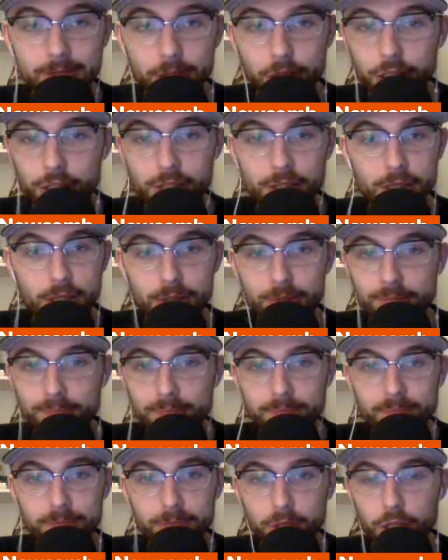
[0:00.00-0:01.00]

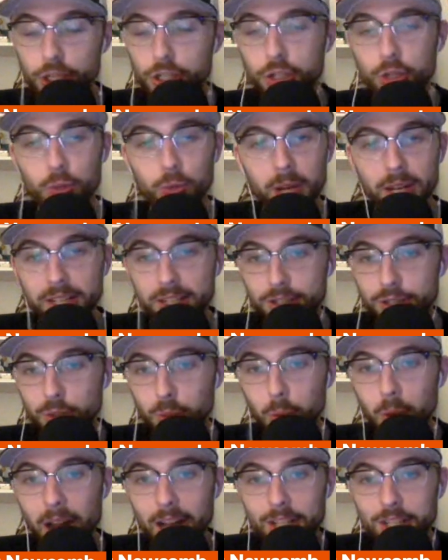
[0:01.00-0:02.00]
just horrendous to
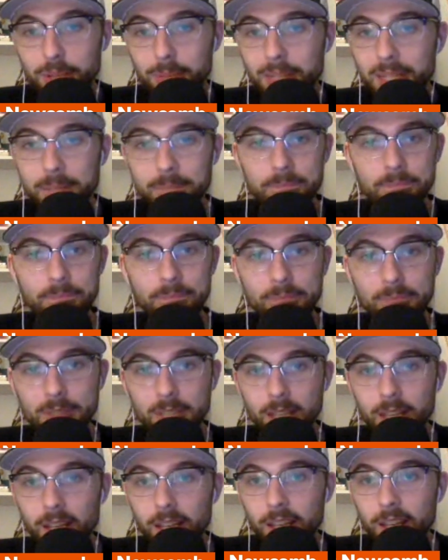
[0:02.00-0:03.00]
watch. I mean,
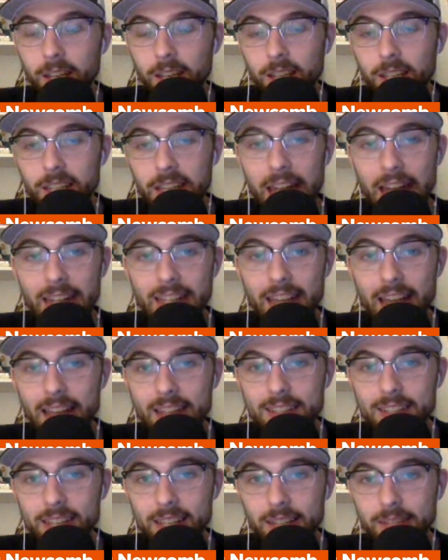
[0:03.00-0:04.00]
you had
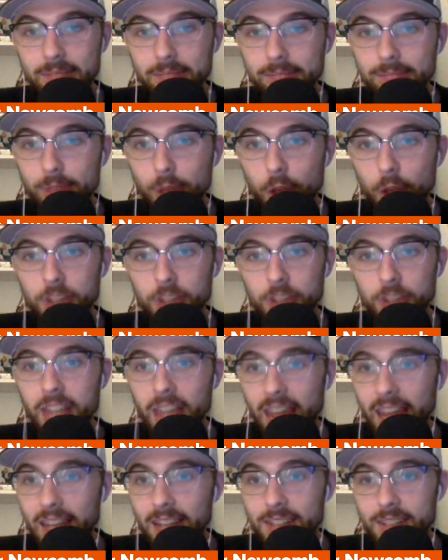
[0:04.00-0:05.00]
guys like Austin
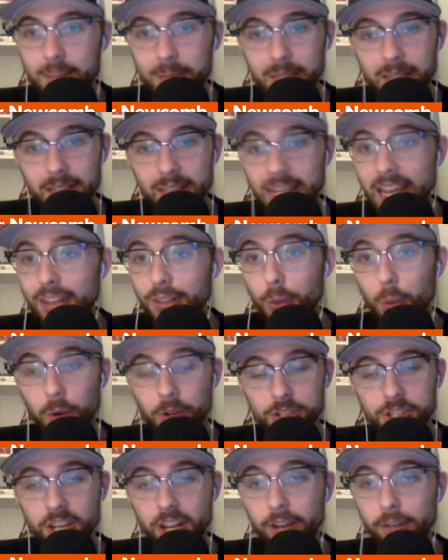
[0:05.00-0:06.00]
Hayes. I mean, he had the
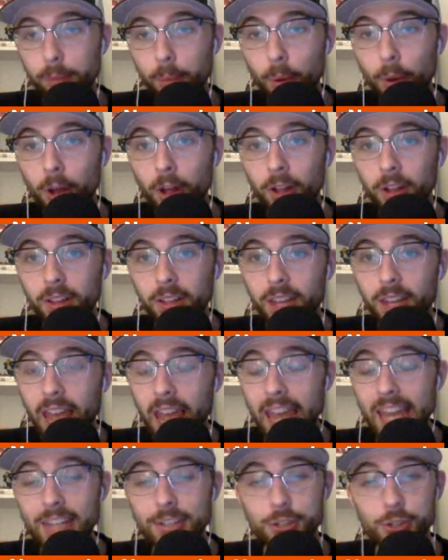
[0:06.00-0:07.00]
worst night of them all.
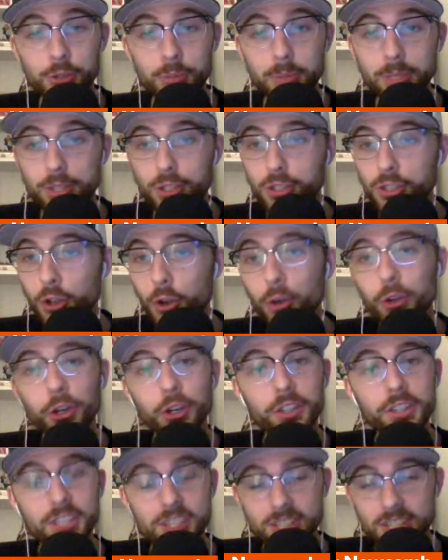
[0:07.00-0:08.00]
Hayes, who's been so
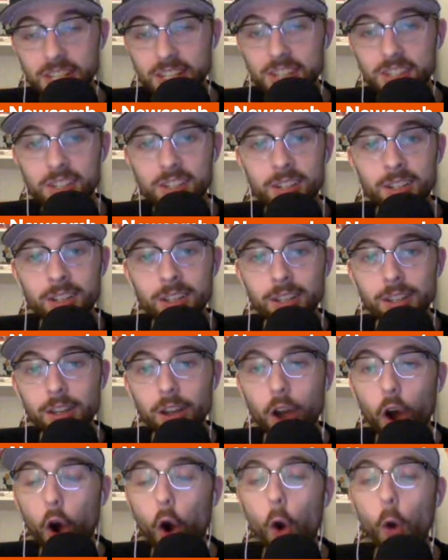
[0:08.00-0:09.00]
good this season,
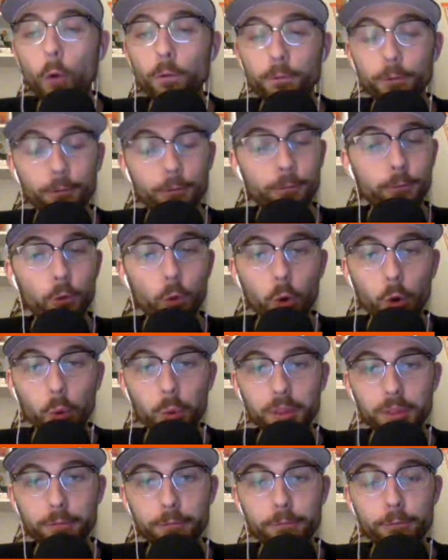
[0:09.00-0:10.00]
0-for-4
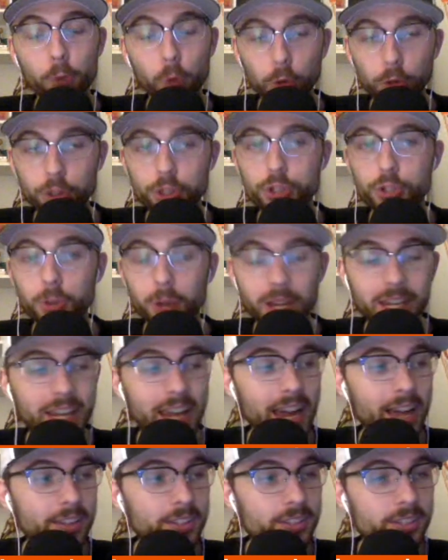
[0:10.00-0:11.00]
with 4
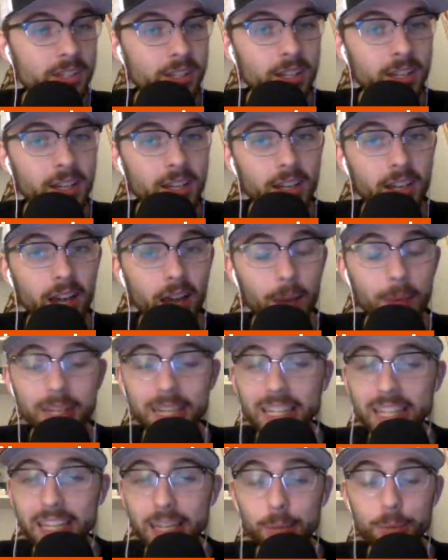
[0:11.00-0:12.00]
strikeouts. I mean,
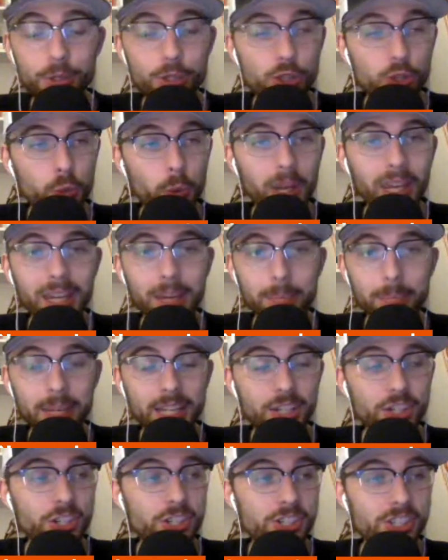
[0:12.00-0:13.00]
he was swinging at
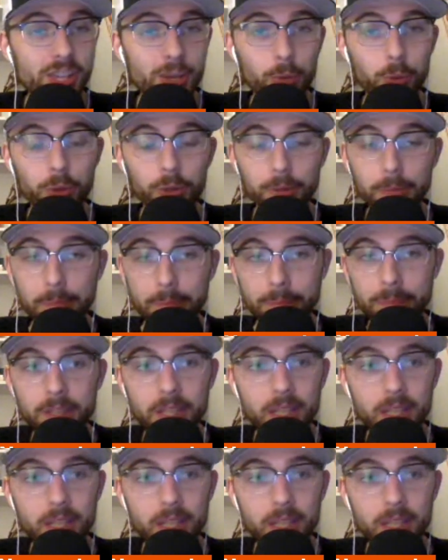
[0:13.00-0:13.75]
pitches that were